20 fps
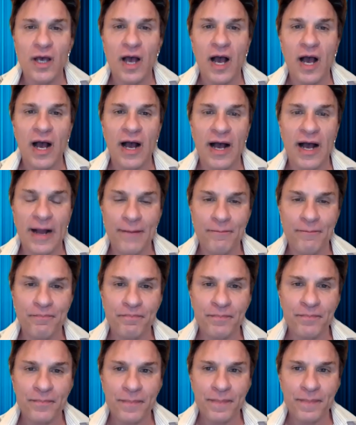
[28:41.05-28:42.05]
Um,
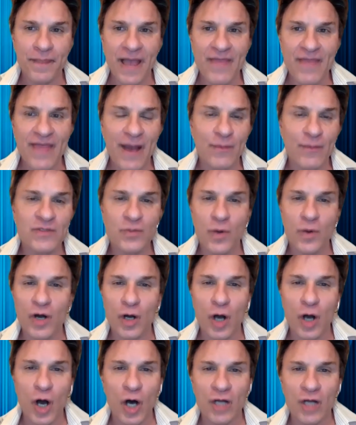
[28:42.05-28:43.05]
and that was
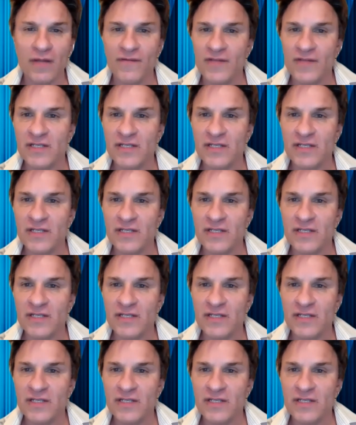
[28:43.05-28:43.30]
where all of